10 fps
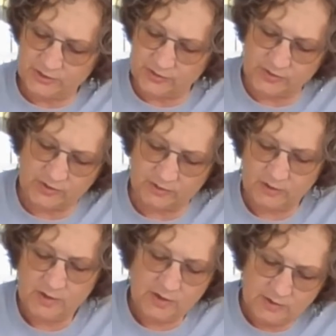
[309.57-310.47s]
You can
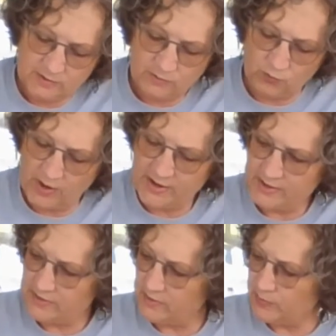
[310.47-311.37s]

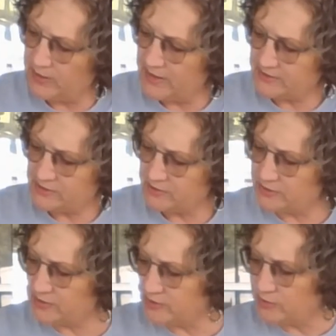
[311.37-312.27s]
write in the plaster.
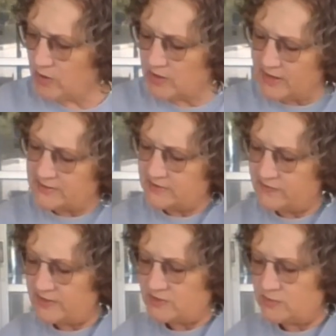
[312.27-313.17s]
You can do all kinds of
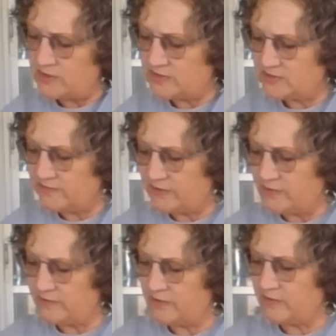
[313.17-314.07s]
things with it. It's a
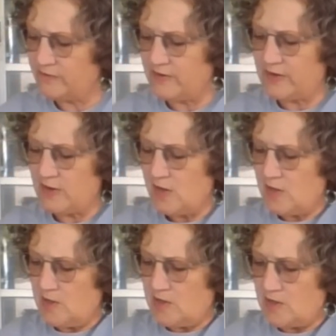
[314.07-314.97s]
very, very fun
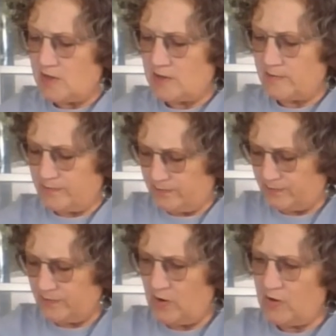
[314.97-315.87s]

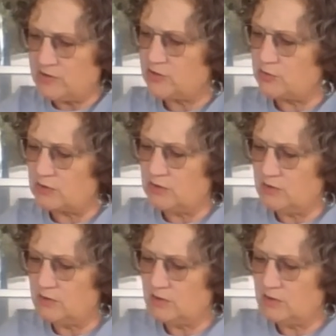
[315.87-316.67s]
art tool.